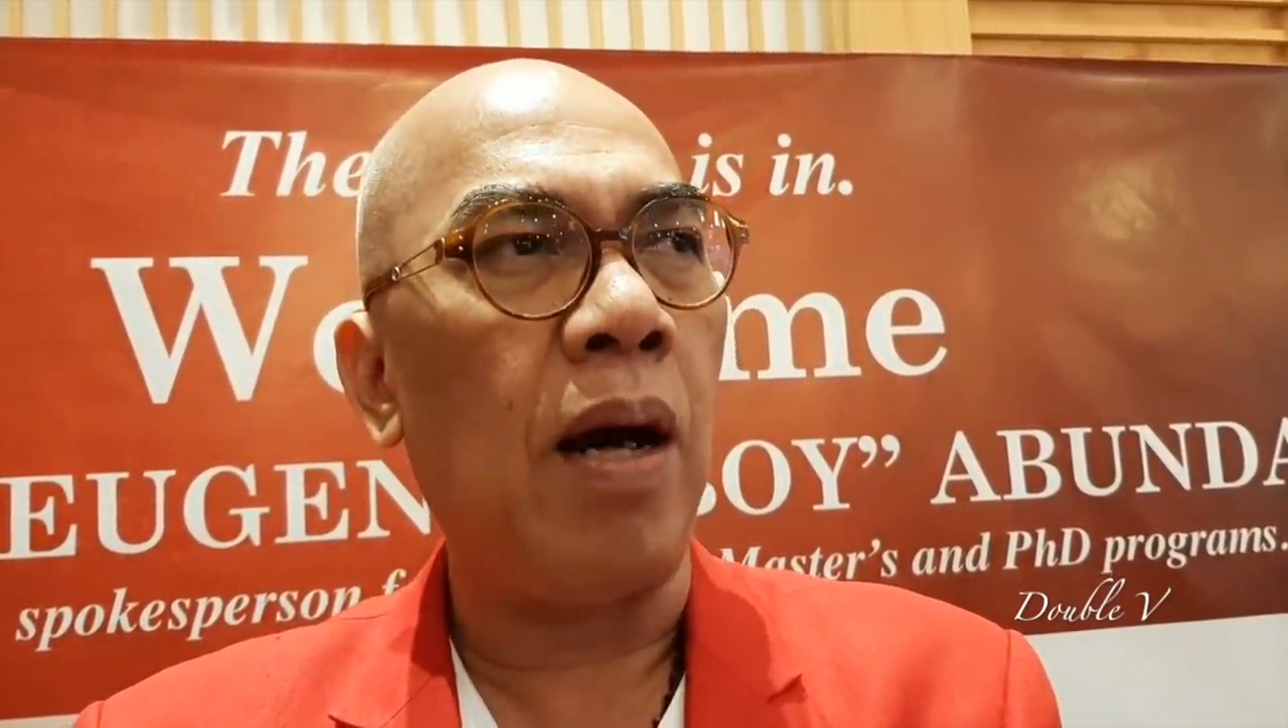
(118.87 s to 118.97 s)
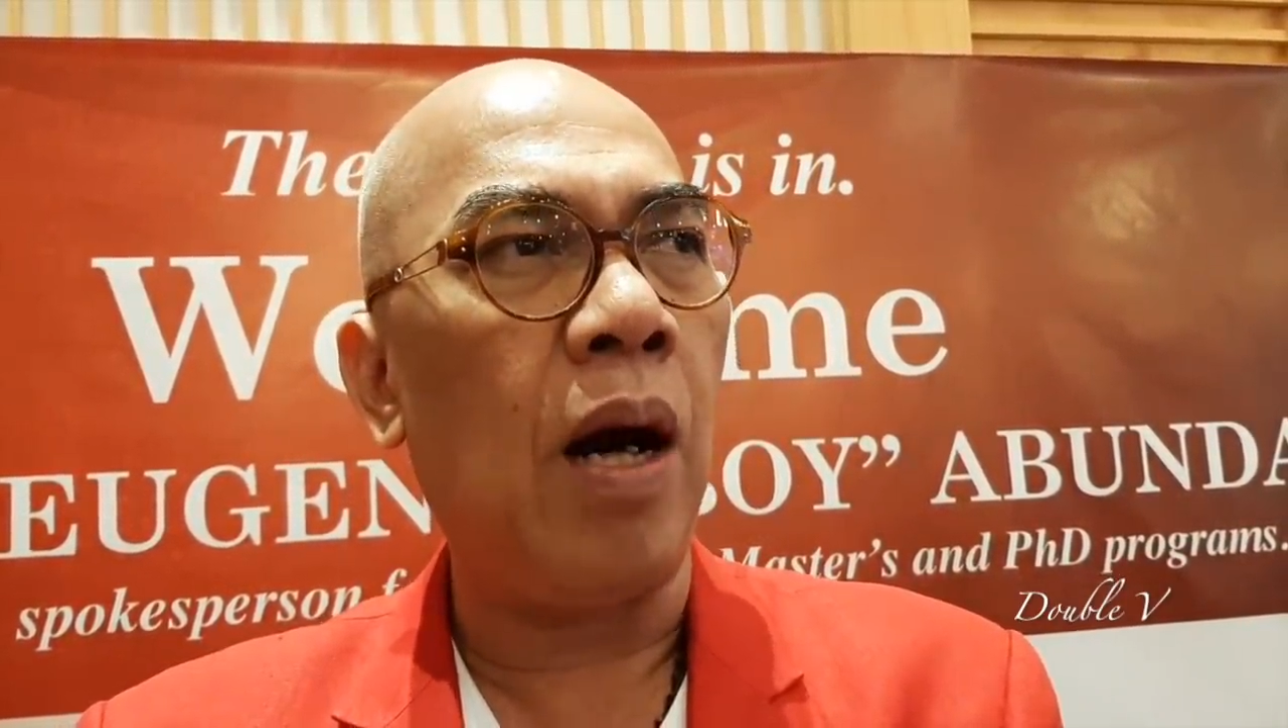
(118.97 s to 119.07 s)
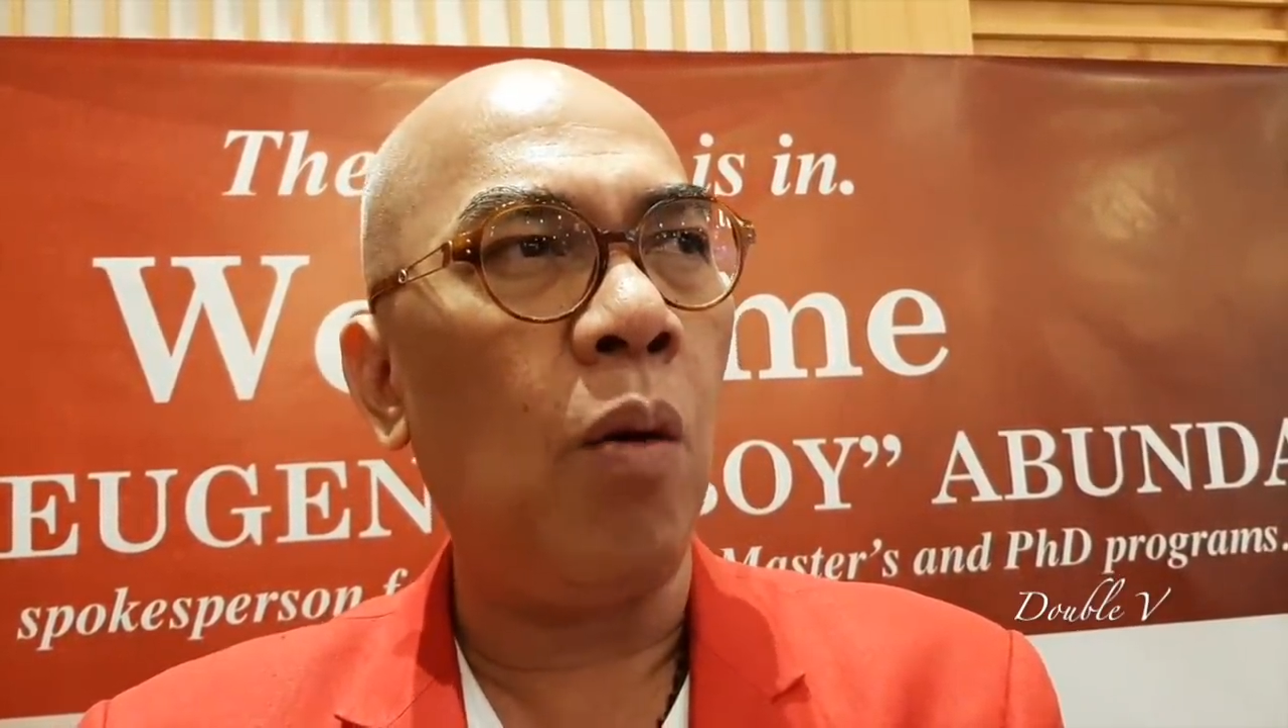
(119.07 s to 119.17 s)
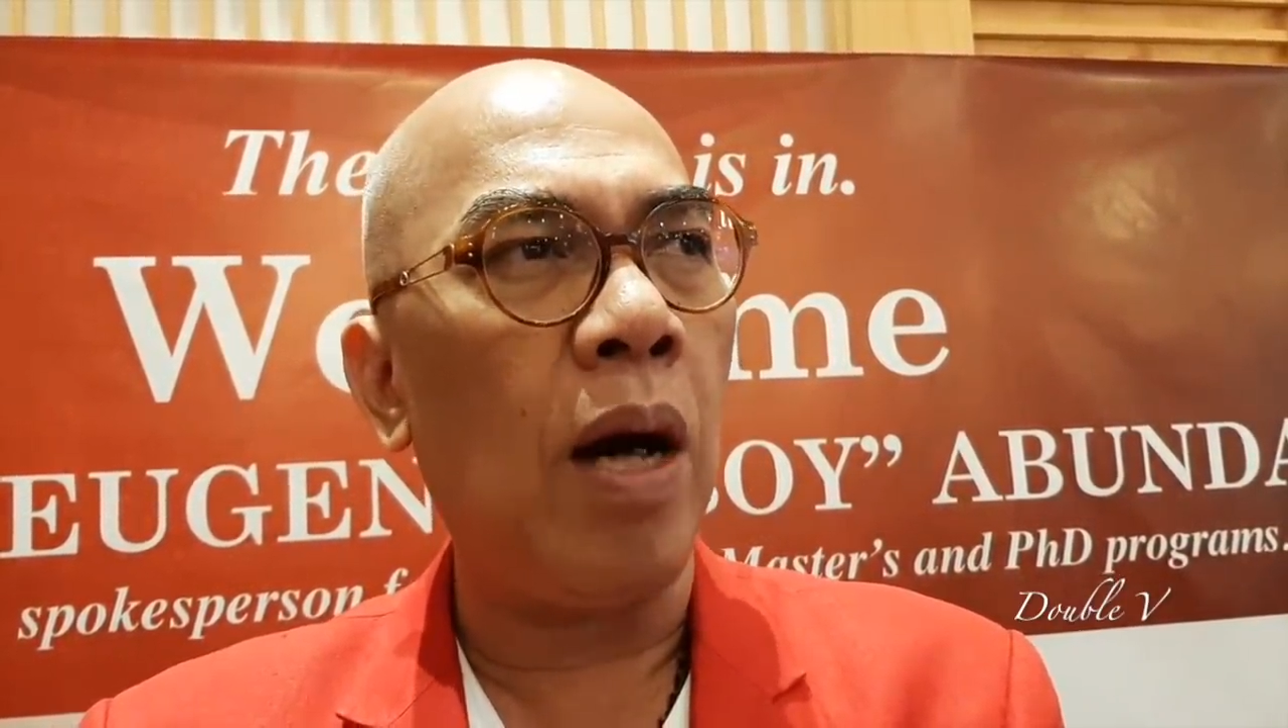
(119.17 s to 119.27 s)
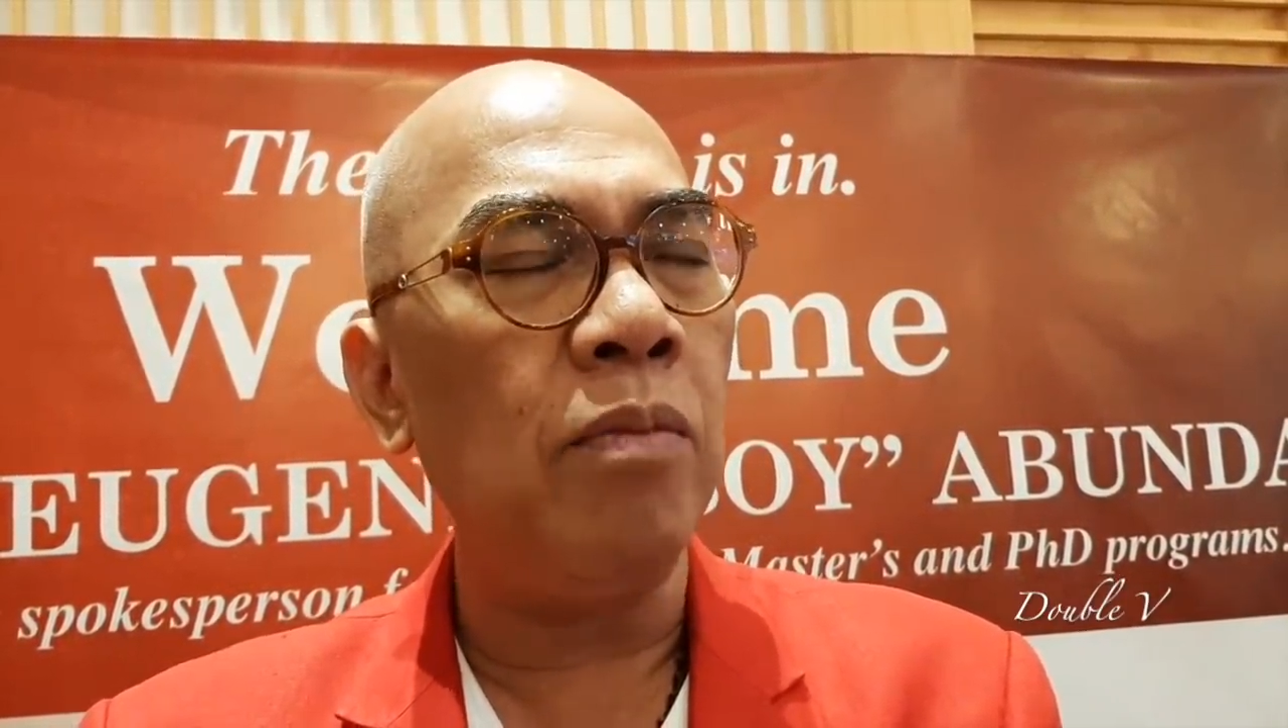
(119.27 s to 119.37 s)

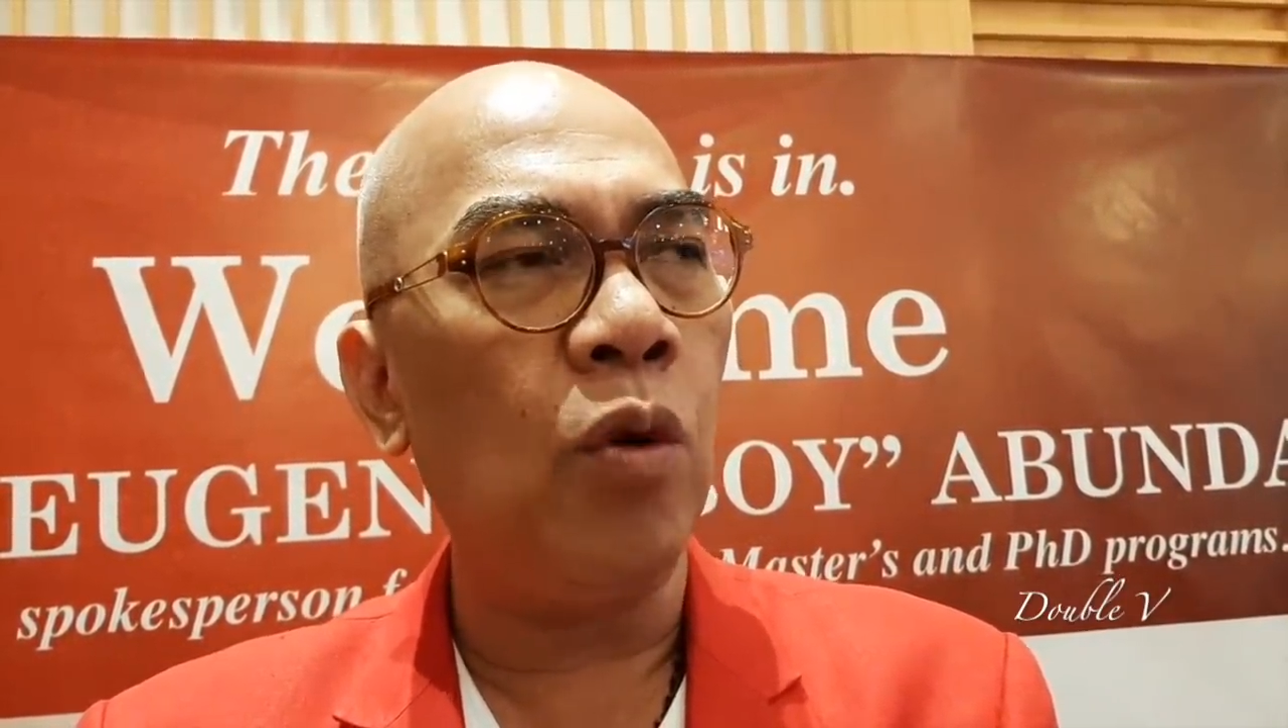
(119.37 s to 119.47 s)
how I'm